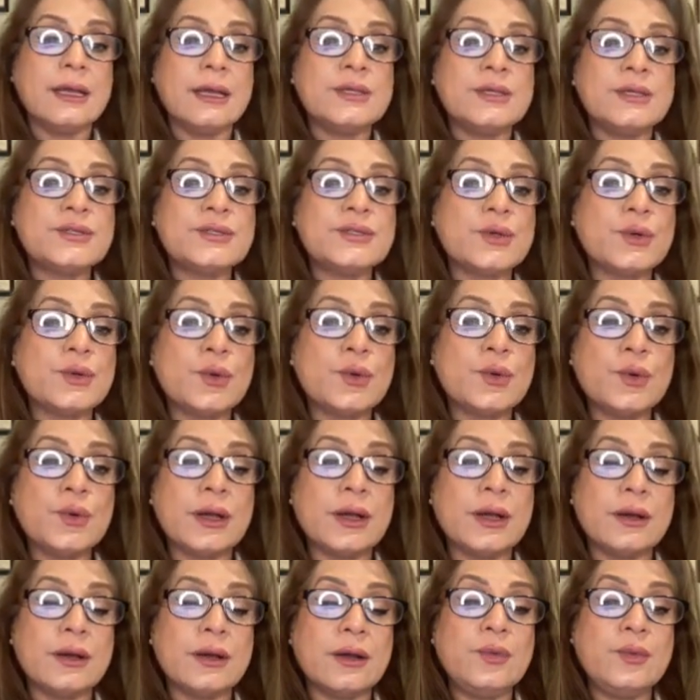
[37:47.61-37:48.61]
So
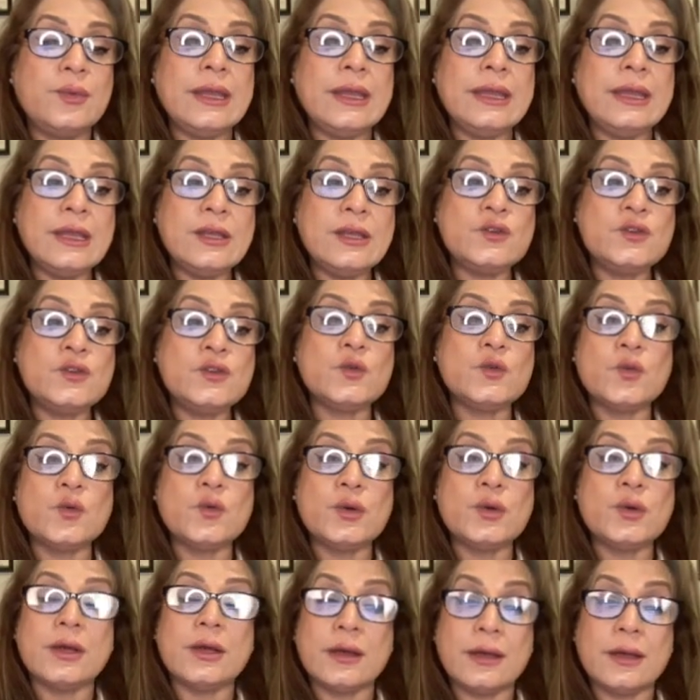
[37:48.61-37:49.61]
we need
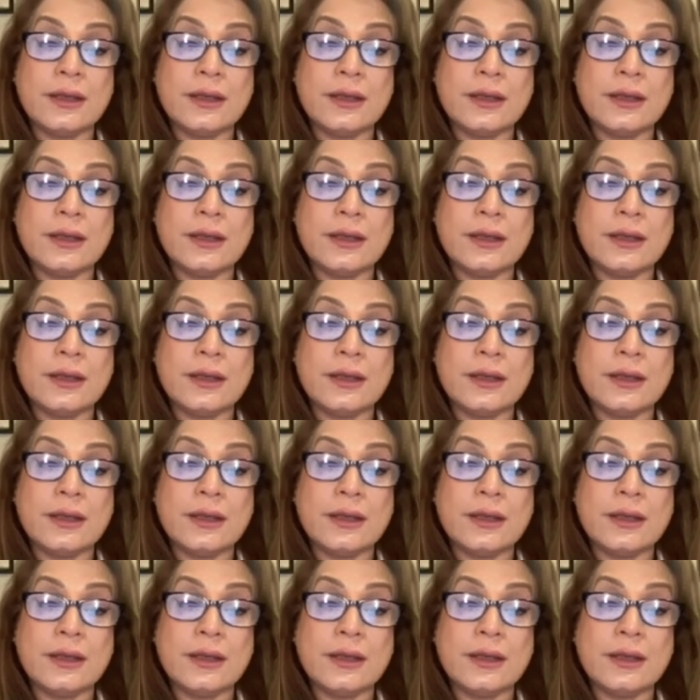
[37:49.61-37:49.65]
to